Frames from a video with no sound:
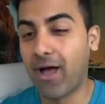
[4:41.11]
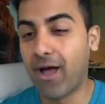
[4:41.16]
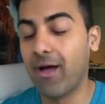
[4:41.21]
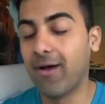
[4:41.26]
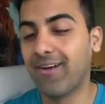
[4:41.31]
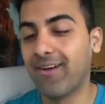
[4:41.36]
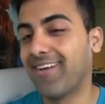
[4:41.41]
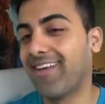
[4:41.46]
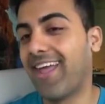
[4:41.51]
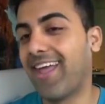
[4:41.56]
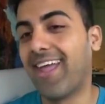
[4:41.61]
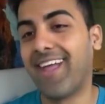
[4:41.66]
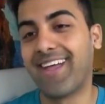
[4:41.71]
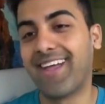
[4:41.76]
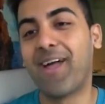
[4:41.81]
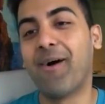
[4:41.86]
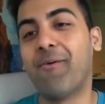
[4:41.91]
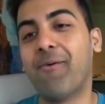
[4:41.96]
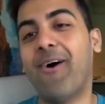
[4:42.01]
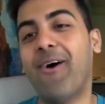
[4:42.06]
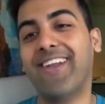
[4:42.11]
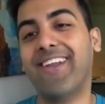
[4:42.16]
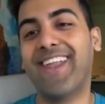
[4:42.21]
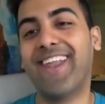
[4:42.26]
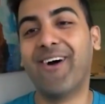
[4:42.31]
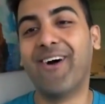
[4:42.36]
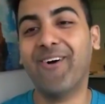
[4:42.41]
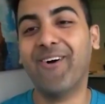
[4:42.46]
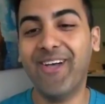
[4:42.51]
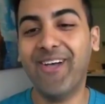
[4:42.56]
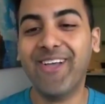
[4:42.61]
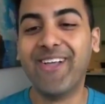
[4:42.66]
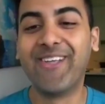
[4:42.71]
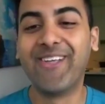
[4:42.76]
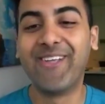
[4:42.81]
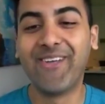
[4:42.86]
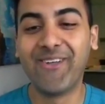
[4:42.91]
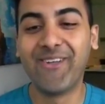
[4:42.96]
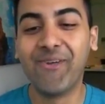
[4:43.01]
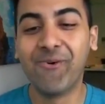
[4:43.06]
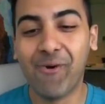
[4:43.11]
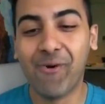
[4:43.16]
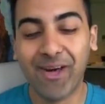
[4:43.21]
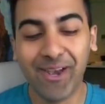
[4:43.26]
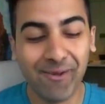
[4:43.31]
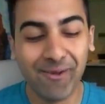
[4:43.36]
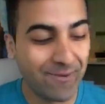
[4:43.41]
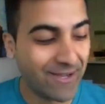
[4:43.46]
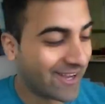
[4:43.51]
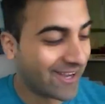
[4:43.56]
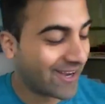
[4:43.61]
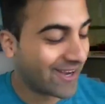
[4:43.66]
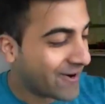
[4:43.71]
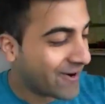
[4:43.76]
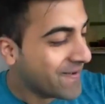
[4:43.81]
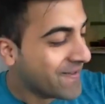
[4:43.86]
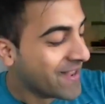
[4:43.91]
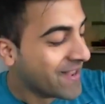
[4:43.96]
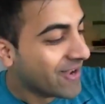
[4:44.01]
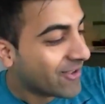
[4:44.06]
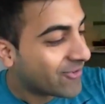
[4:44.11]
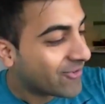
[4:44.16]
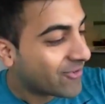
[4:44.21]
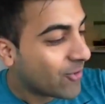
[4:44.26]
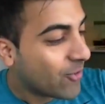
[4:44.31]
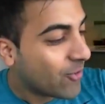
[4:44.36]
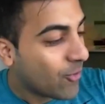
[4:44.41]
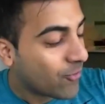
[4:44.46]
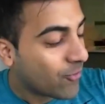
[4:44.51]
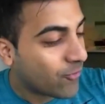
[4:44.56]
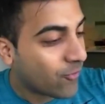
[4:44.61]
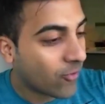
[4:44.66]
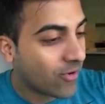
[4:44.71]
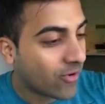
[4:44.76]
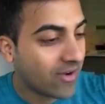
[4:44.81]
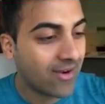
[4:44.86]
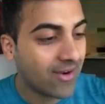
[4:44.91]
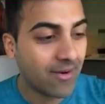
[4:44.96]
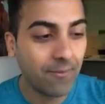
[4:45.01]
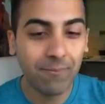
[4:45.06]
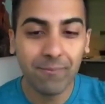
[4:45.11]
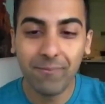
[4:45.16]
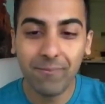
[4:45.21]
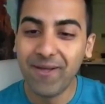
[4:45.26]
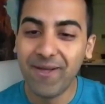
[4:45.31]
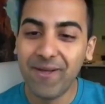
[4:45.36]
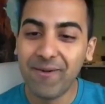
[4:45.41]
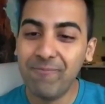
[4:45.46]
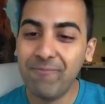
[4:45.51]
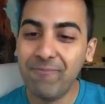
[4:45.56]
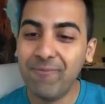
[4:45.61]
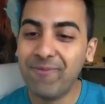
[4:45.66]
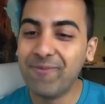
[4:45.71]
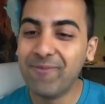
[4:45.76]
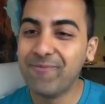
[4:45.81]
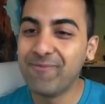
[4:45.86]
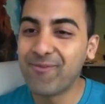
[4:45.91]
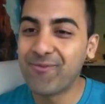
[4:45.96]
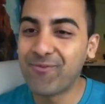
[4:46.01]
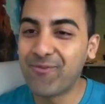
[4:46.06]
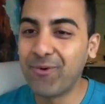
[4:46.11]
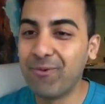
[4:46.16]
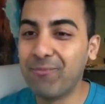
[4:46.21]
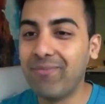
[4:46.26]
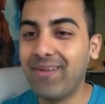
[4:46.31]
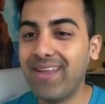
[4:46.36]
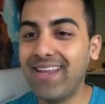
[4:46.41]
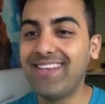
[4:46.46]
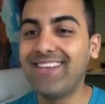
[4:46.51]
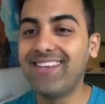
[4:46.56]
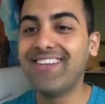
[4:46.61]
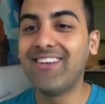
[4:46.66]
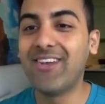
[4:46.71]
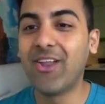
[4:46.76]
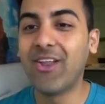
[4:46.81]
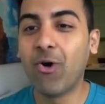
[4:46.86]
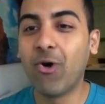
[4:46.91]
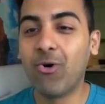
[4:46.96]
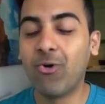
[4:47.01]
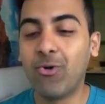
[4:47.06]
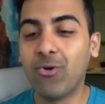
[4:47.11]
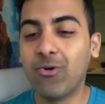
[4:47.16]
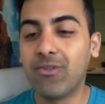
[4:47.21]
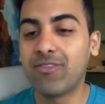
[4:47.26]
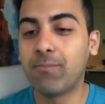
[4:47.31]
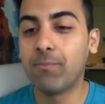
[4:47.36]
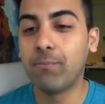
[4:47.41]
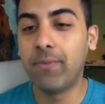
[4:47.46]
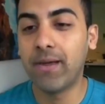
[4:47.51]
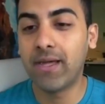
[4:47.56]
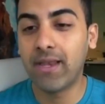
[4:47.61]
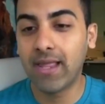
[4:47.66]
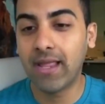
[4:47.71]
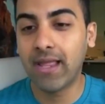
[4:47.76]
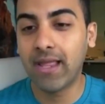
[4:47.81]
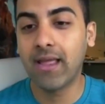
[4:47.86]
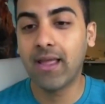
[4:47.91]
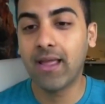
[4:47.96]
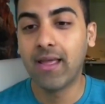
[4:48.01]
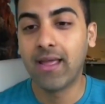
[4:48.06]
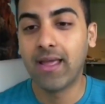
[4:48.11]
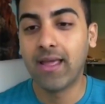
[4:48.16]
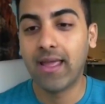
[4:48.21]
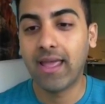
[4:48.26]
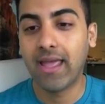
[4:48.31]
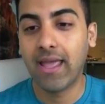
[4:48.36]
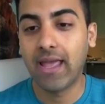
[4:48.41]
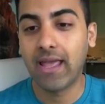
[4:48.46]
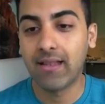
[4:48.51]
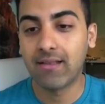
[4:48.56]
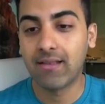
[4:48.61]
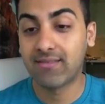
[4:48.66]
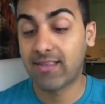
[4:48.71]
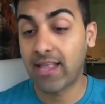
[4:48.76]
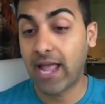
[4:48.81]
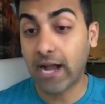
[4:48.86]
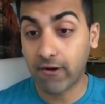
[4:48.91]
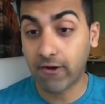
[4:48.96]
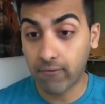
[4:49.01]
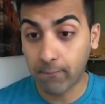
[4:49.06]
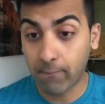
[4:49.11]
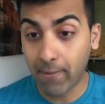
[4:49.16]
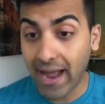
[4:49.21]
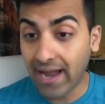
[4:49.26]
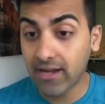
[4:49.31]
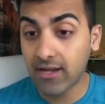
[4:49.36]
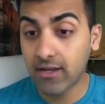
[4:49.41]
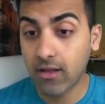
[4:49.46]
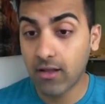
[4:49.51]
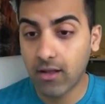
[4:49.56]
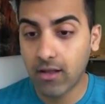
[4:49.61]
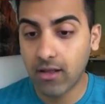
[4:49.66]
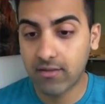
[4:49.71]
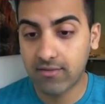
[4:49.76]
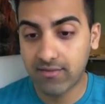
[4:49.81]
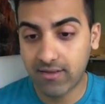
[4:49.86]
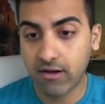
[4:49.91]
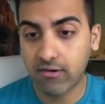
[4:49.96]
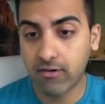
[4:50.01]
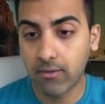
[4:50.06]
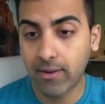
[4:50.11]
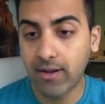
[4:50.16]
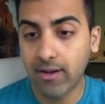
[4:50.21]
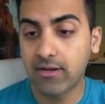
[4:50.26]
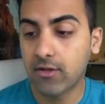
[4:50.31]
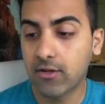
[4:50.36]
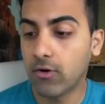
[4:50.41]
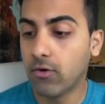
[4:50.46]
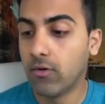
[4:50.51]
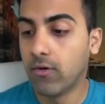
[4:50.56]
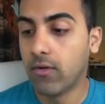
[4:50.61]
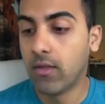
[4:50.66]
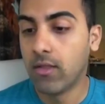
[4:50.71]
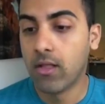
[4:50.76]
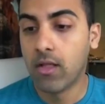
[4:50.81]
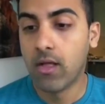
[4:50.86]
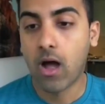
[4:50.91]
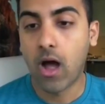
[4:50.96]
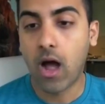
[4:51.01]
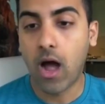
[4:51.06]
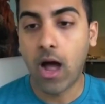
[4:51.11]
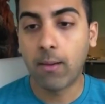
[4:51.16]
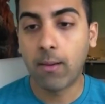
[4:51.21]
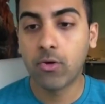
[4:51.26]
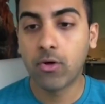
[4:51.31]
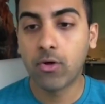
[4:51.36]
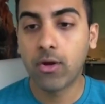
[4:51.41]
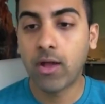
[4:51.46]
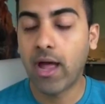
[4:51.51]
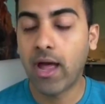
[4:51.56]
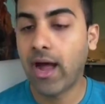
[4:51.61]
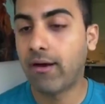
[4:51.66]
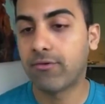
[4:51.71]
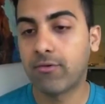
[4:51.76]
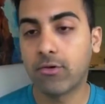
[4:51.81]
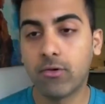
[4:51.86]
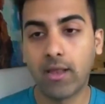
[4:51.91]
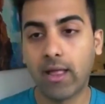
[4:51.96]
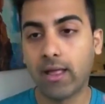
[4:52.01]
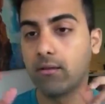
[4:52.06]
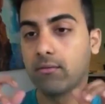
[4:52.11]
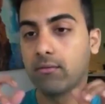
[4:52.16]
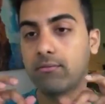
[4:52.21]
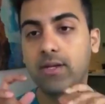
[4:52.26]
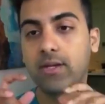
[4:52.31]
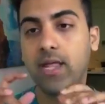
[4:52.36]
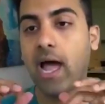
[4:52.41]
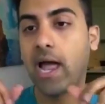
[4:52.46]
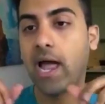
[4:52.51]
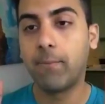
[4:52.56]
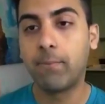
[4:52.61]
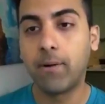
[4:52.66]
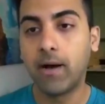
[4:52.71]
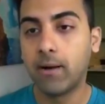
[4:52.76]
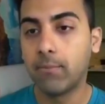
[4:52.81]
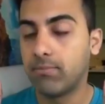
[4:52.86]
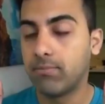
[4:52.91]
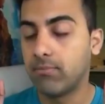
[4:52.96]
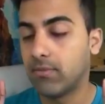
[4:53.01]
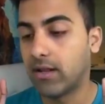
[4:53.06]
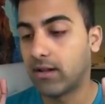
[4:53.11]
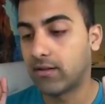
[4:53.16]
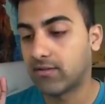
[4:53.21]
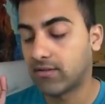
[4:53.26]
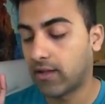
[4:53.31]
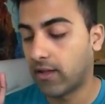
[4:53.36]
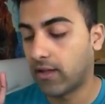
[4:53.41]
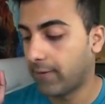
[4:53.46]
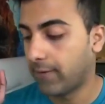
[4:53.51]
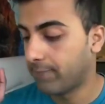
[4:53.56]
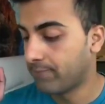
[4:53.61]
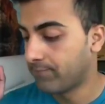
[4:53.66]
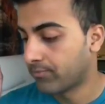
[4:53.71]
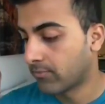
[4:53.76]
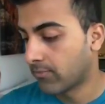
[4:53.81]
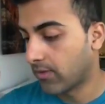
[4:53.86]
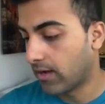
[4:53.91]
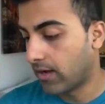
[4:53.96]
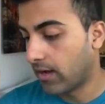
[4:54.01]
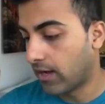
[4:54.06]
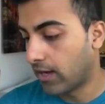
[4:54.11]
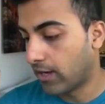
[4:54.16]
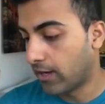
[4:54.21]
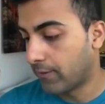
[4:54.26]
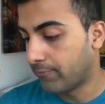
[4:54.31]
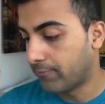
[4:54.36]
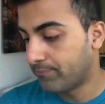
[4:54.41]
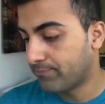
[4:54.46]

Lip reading: Hey, come on now. You want to be here. So for me to know who's bidding in Sacramento, I'm going to have to type up, let's say, a